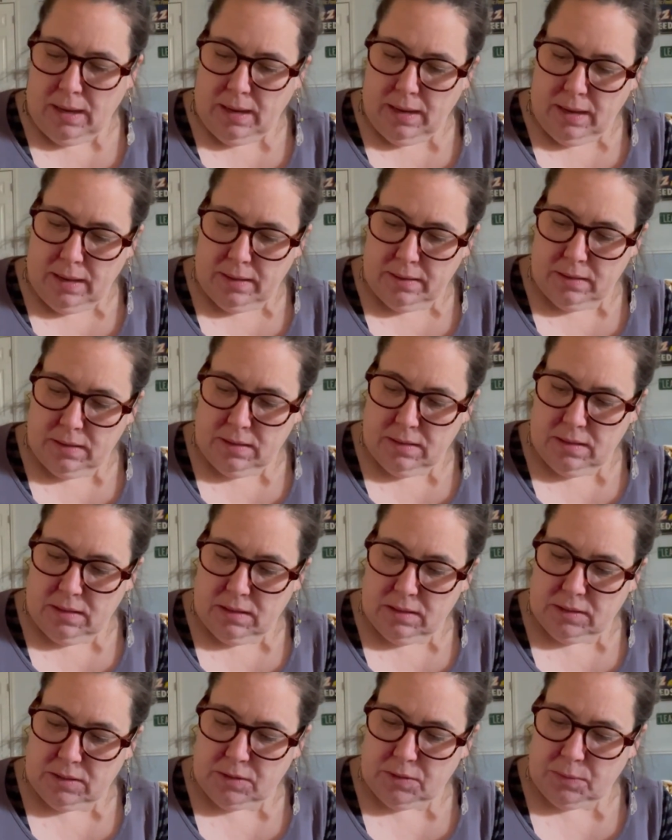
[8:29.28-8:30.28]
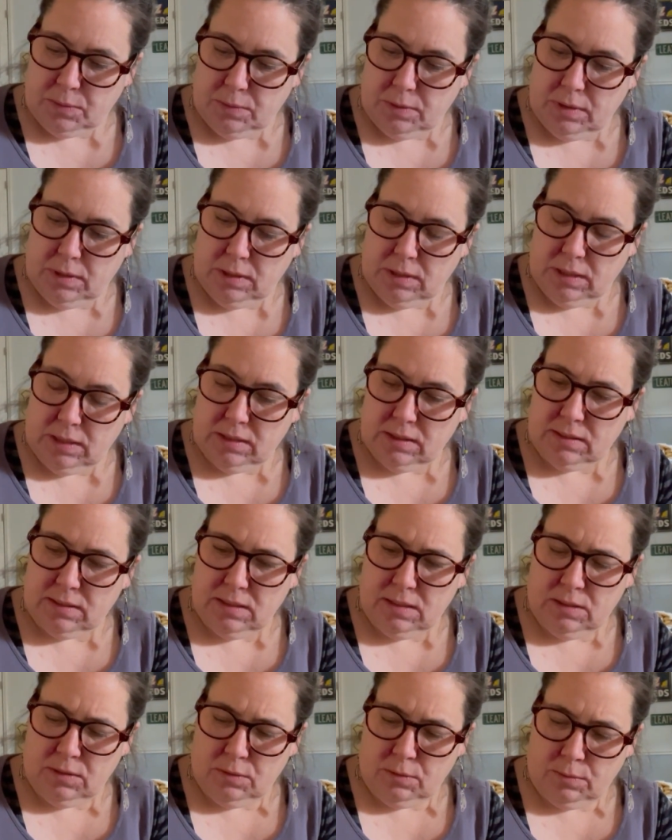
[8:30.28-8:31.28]
then this one is
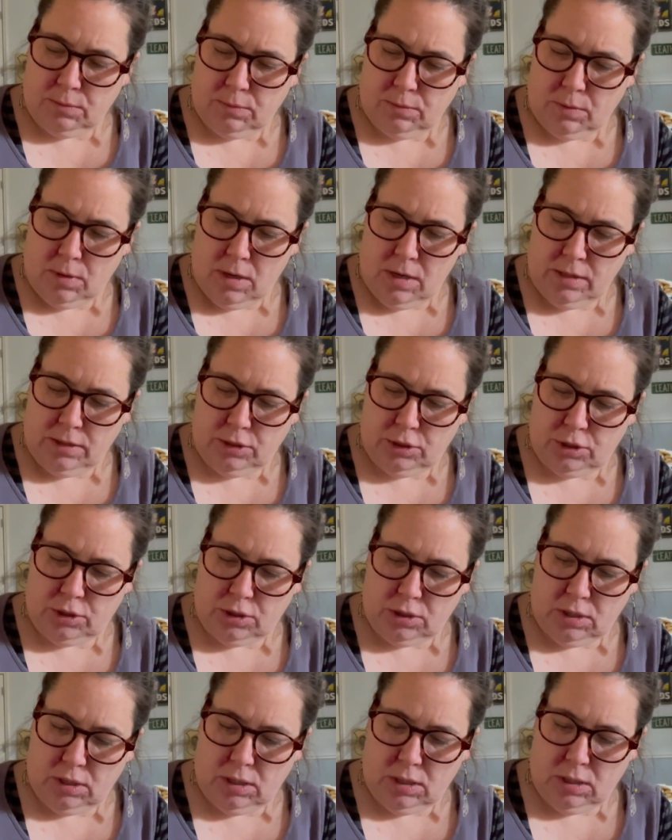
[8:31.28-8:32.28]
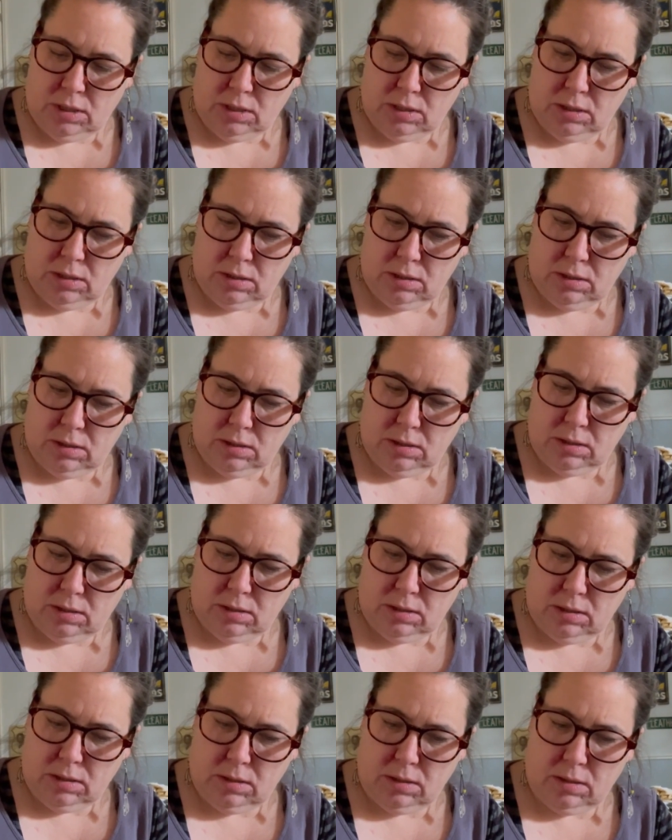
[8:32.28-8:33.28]
in Russia.
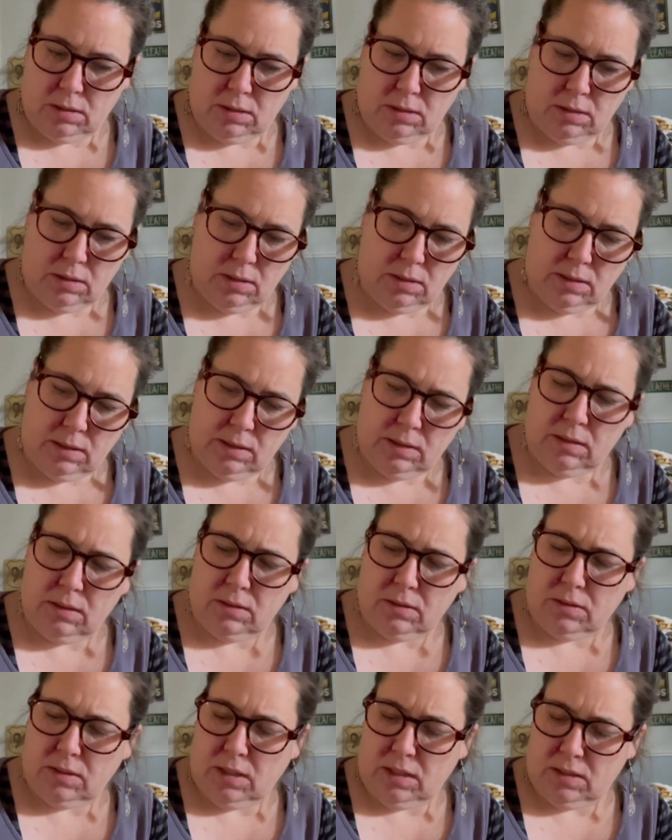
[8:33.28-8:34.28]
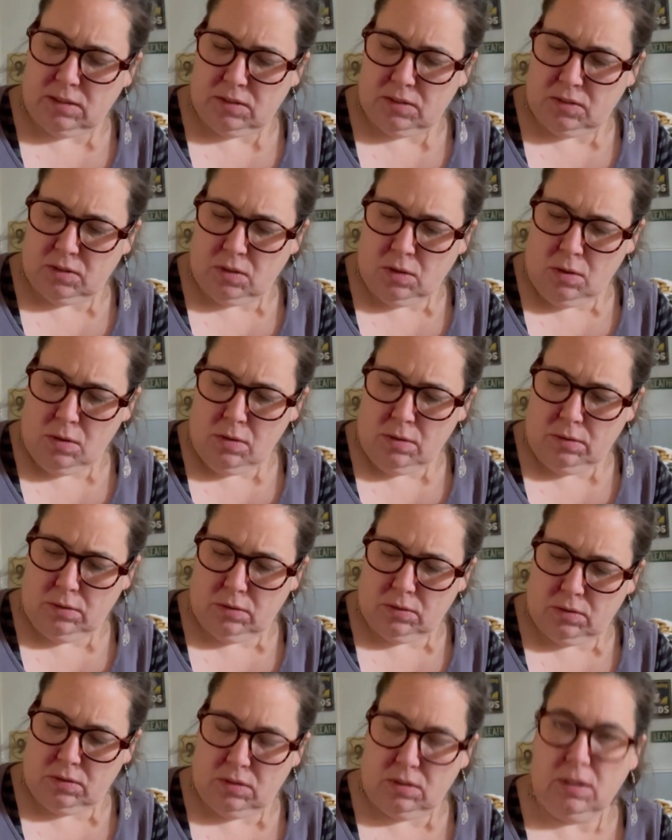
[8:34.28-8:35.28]
It looks like
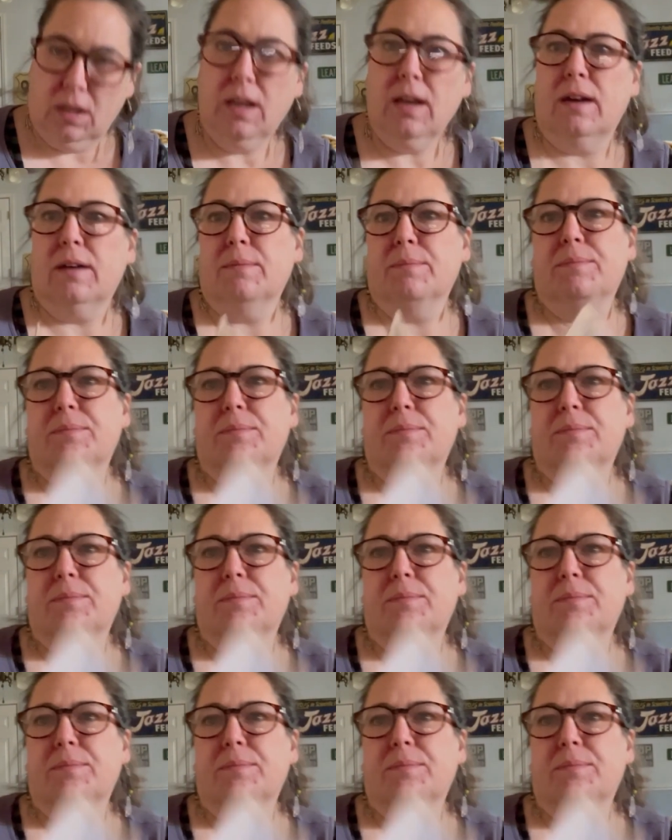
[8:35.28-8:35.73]
salt. Yeah.